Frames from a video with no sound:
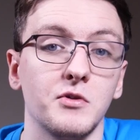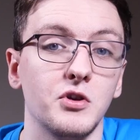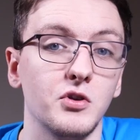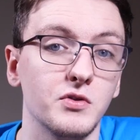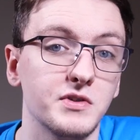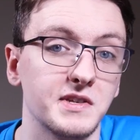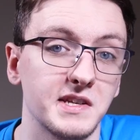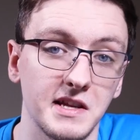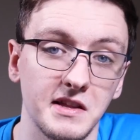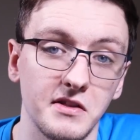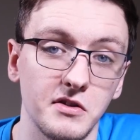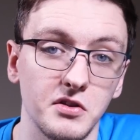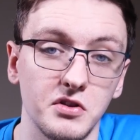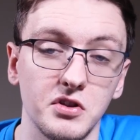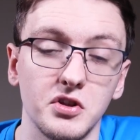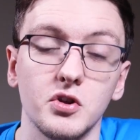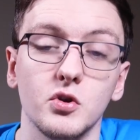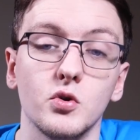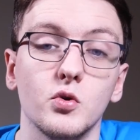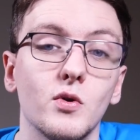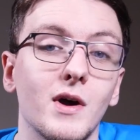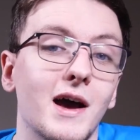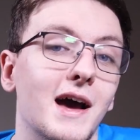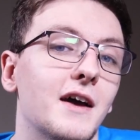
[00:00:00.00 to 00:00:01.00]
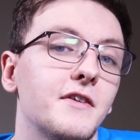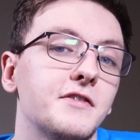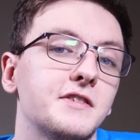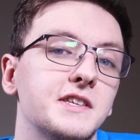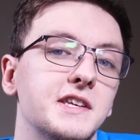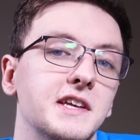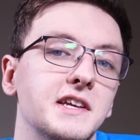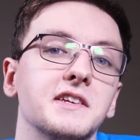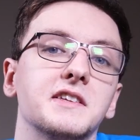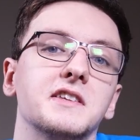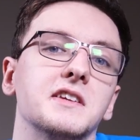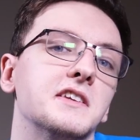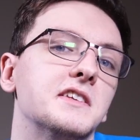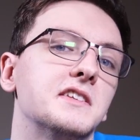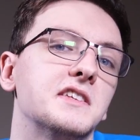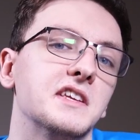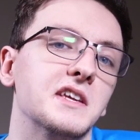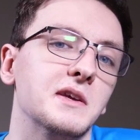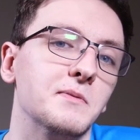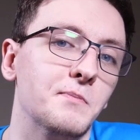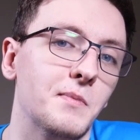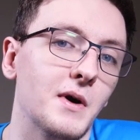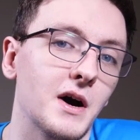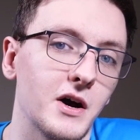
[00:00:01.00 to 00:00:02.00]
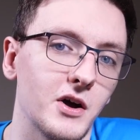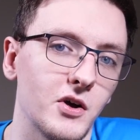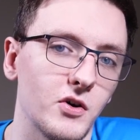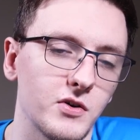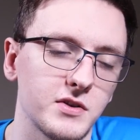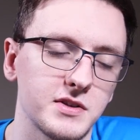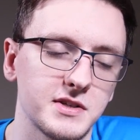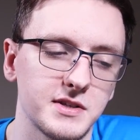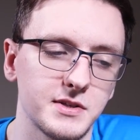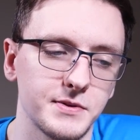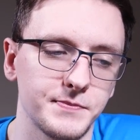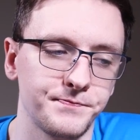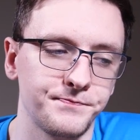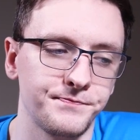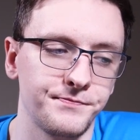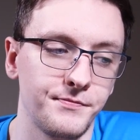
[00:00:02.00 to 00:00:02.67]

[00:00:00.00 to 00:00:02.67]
I'm using the new F60C BIOS.